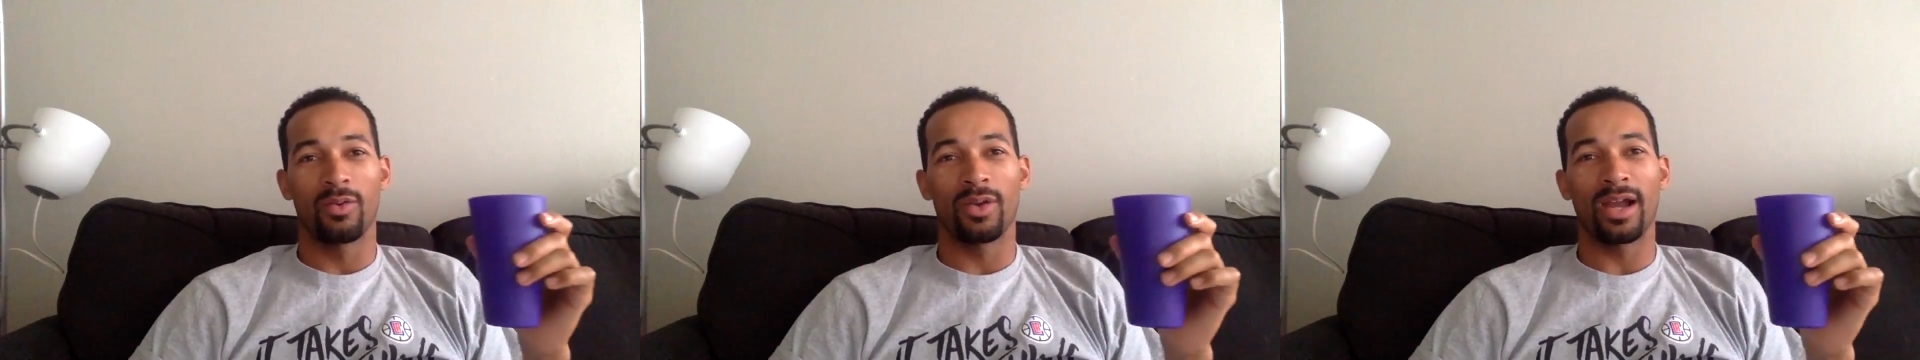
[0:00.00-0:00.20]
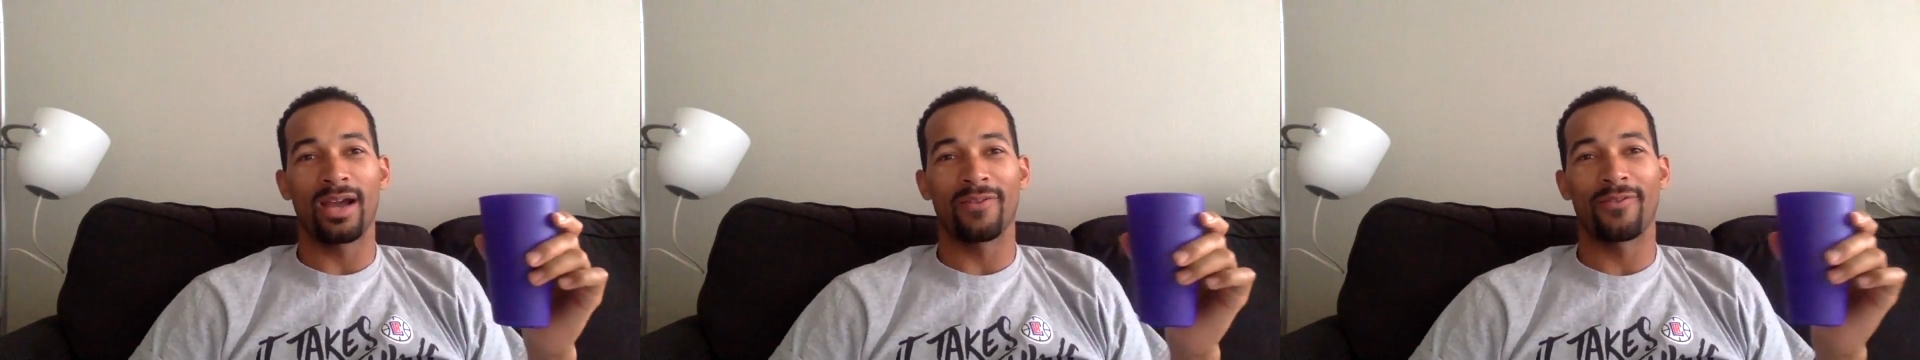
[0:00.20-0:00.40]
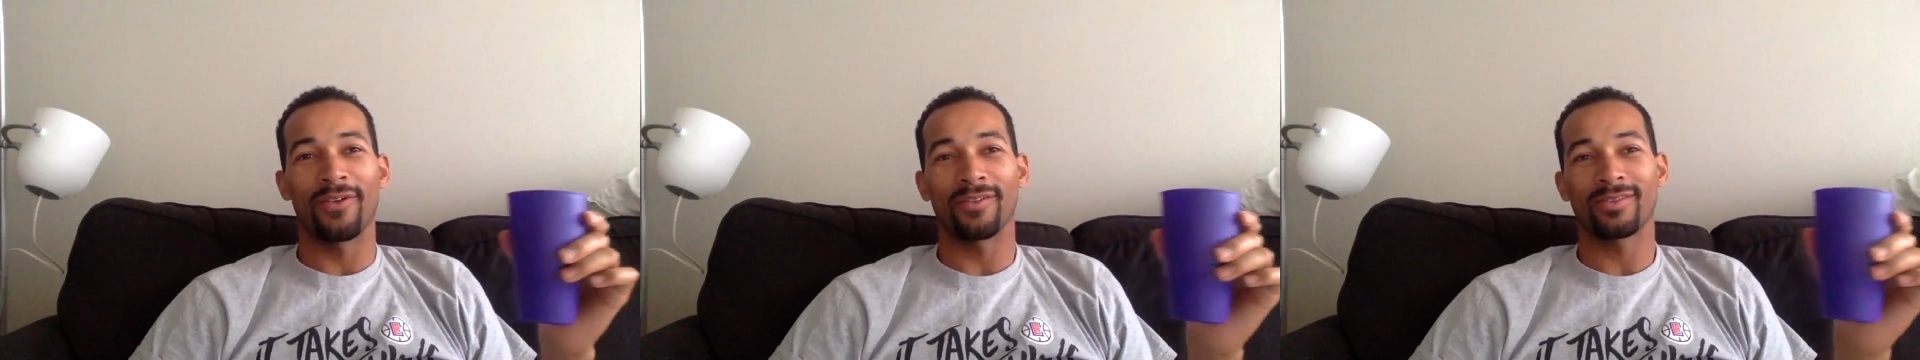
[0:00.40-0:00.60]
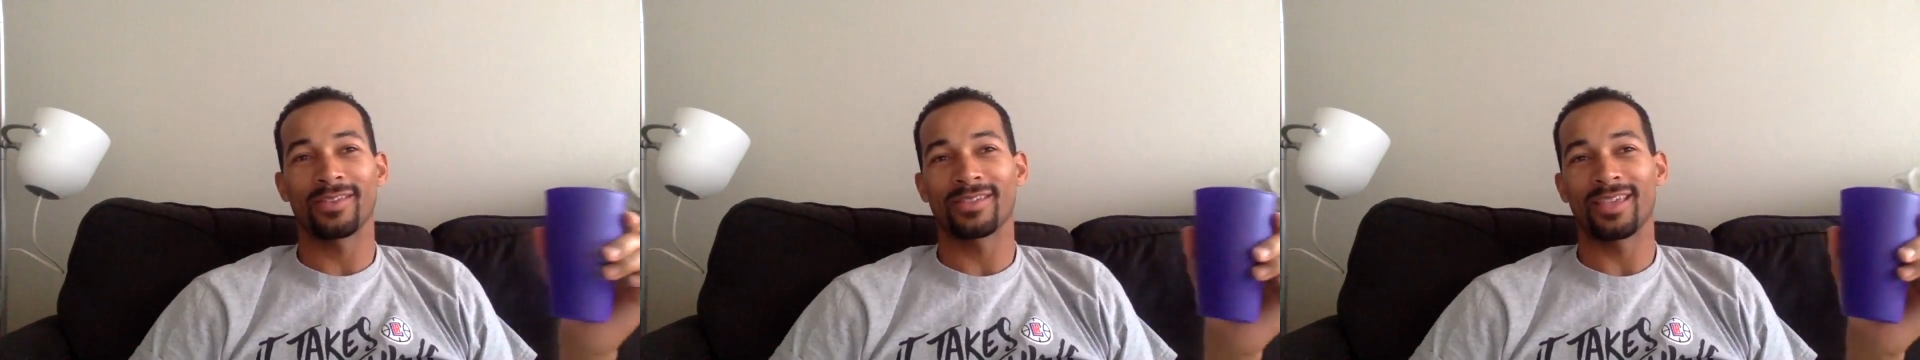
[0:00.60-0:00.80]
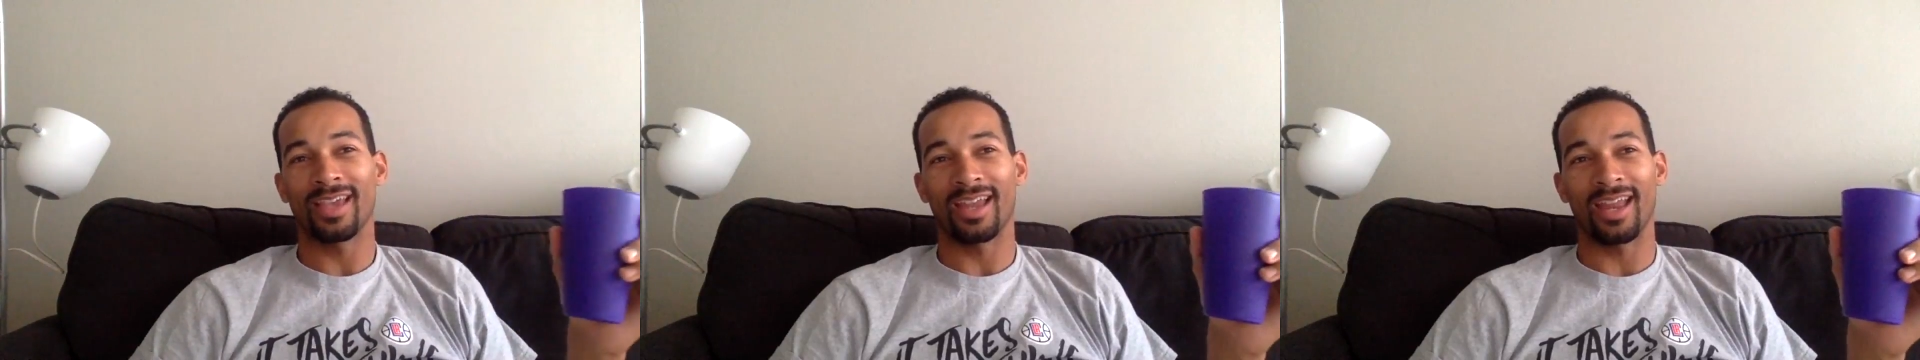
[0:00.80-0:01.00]
We got
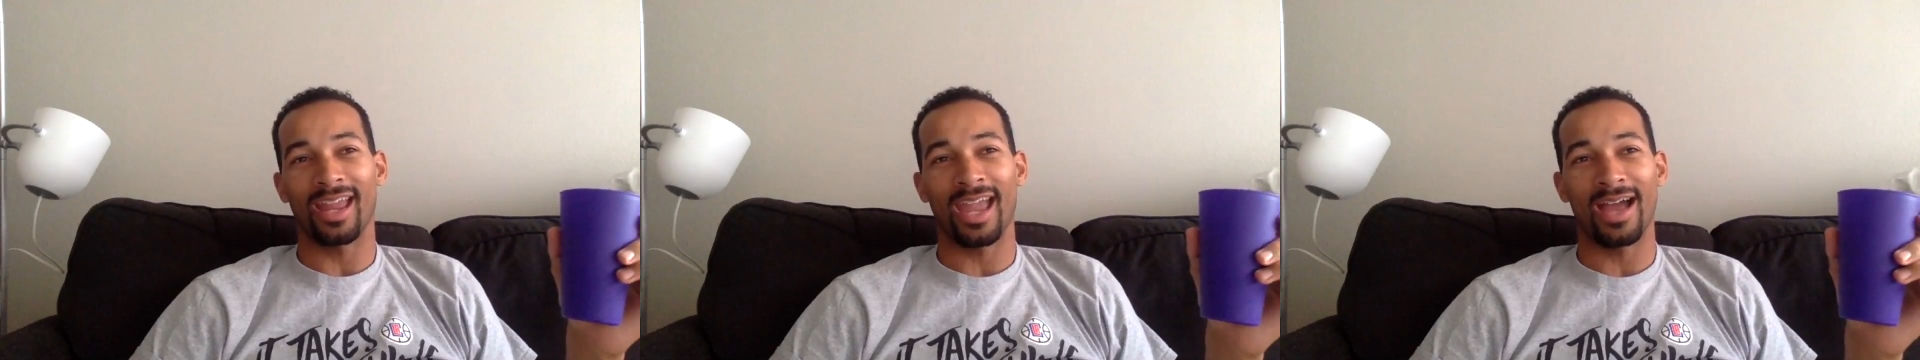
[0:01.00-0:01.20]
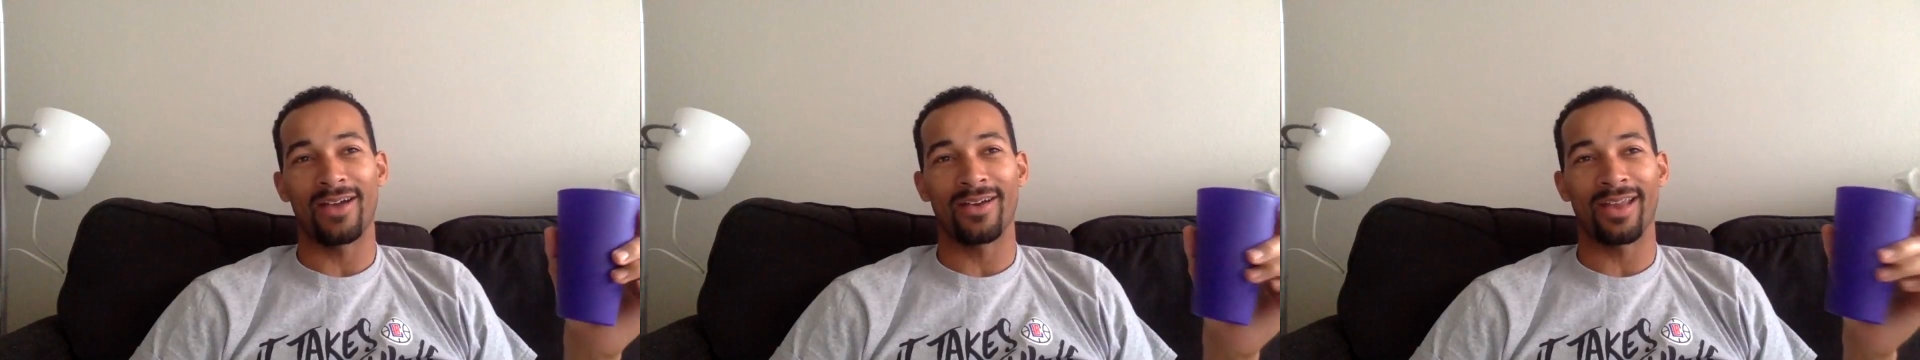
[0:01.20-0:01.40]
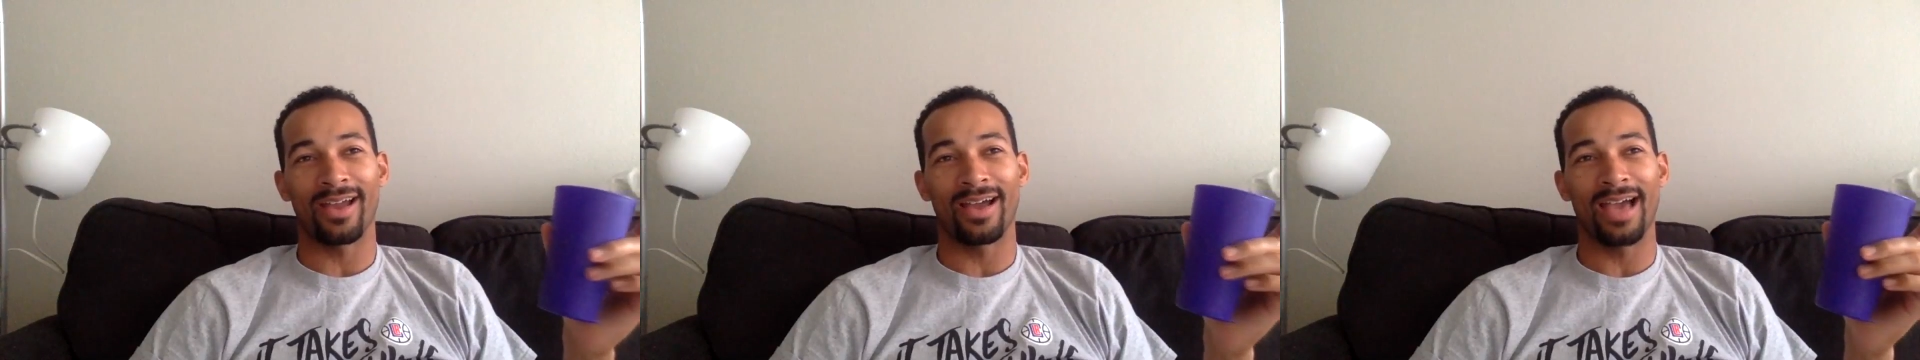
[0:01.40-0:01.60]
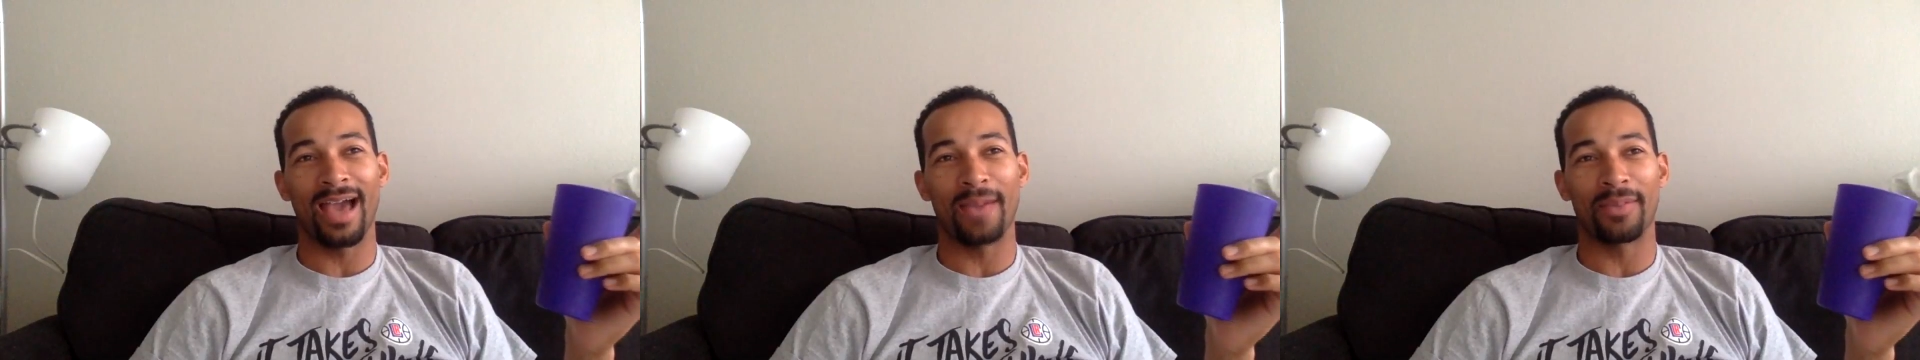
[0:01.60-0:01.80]
50-second countdown